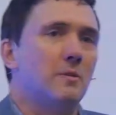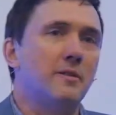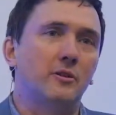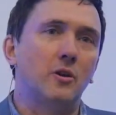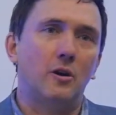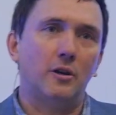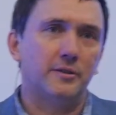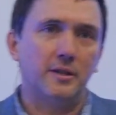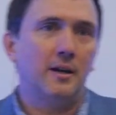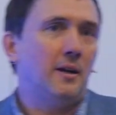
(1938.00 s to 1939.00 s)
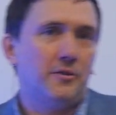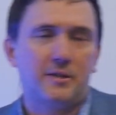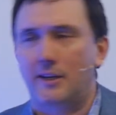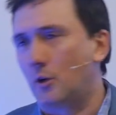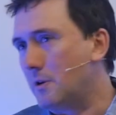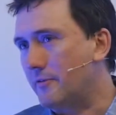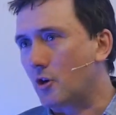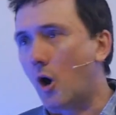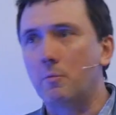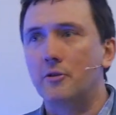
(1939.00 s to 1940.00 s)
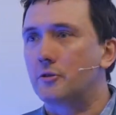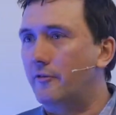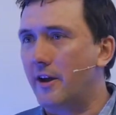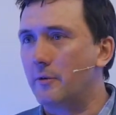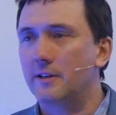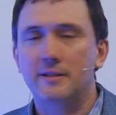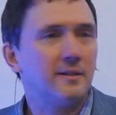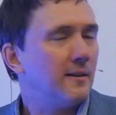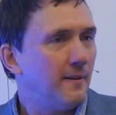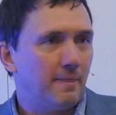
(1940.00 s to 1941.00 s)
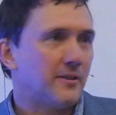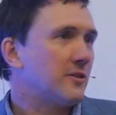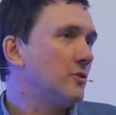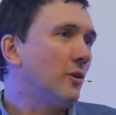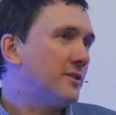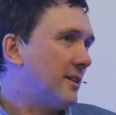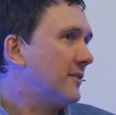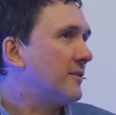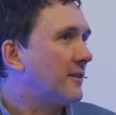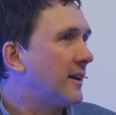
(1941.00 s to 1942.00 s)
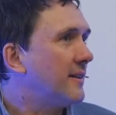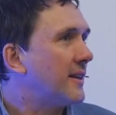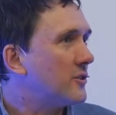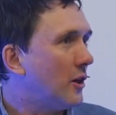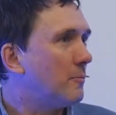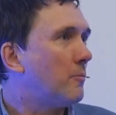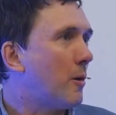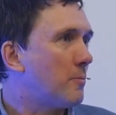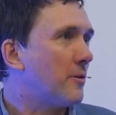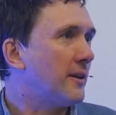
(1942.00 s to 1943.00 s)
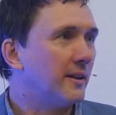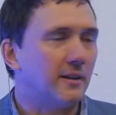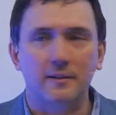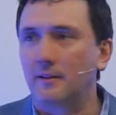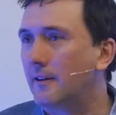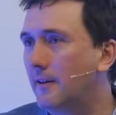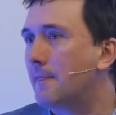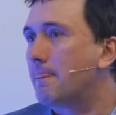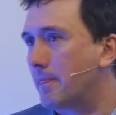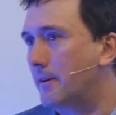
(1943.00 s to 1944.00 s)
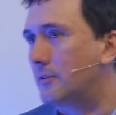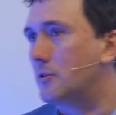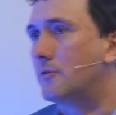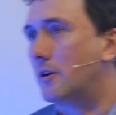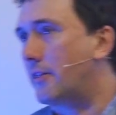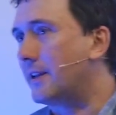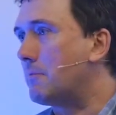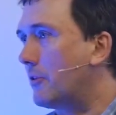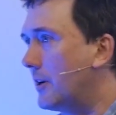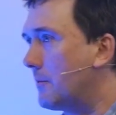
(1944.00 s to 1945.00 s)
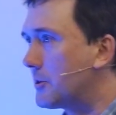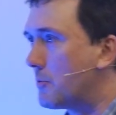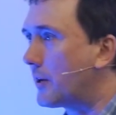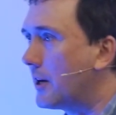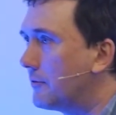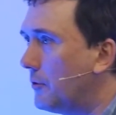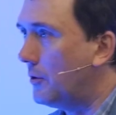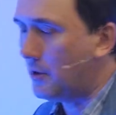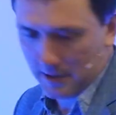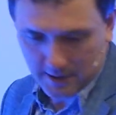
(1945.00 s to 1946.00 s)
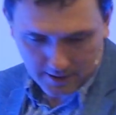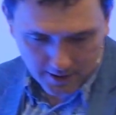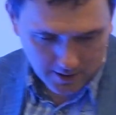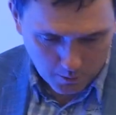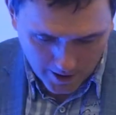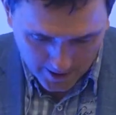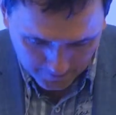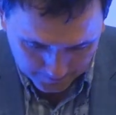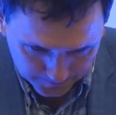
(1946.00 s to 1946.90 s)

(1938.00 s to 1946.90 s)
believe in God, just like I don't believe in goblins or fairies, that's just nonsense, okay? That's not proper thinking. Right? You've got to think about it in a much more careful way.